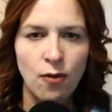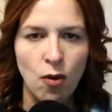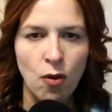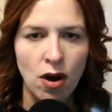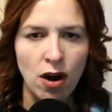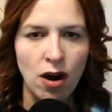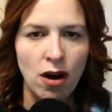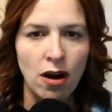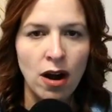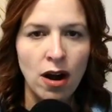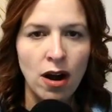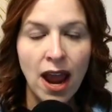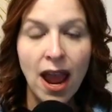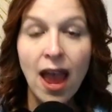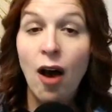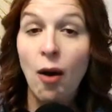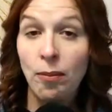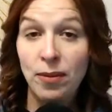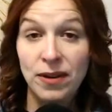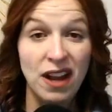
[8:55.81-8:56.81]
for
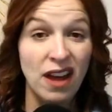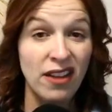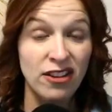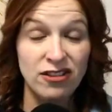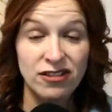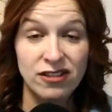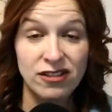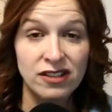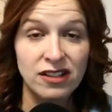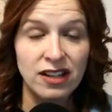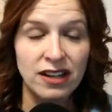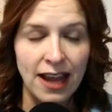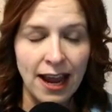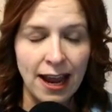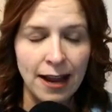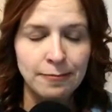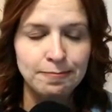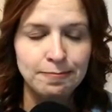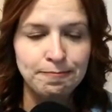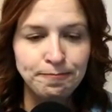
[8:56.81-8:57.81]
helping others
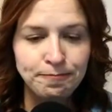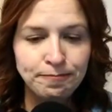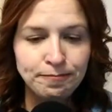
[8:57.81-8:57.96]
today?